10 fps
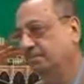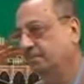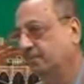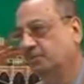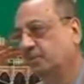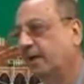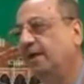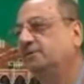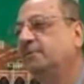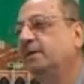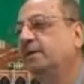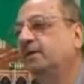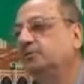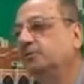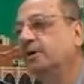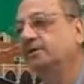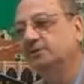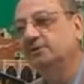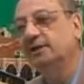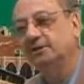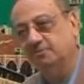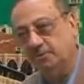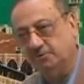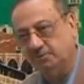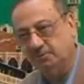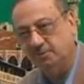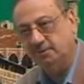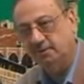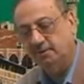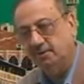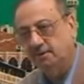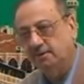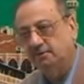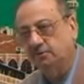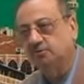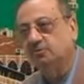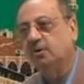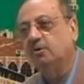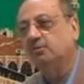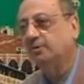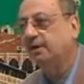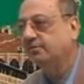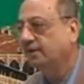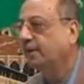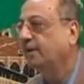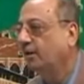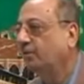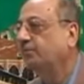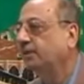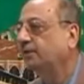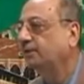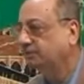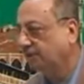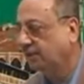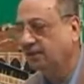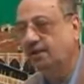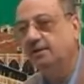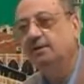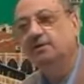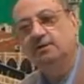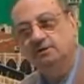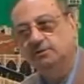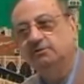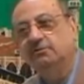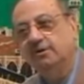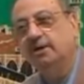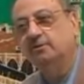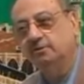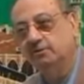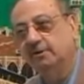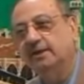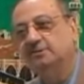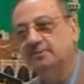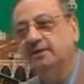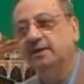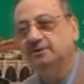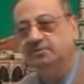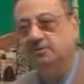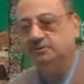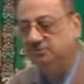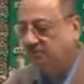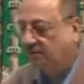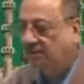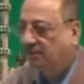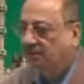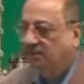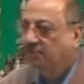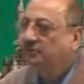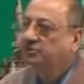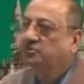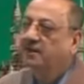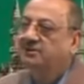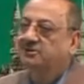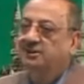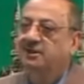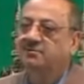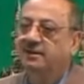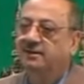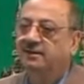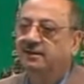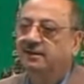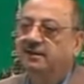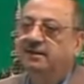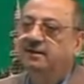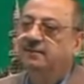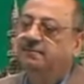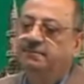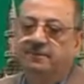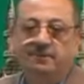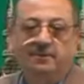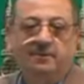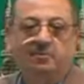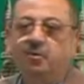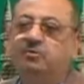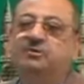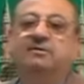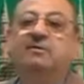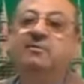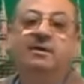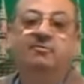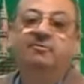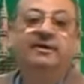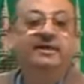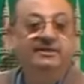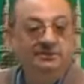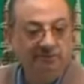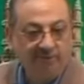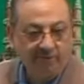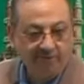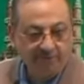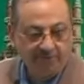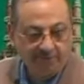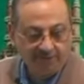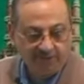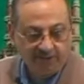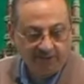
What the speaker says: do as many conjugations as possible. So tomorrow we have a day off, and inshallah, you will try to do it, as many as possible. Once you master it, brother, book 3 will become very easy for you, inshallah.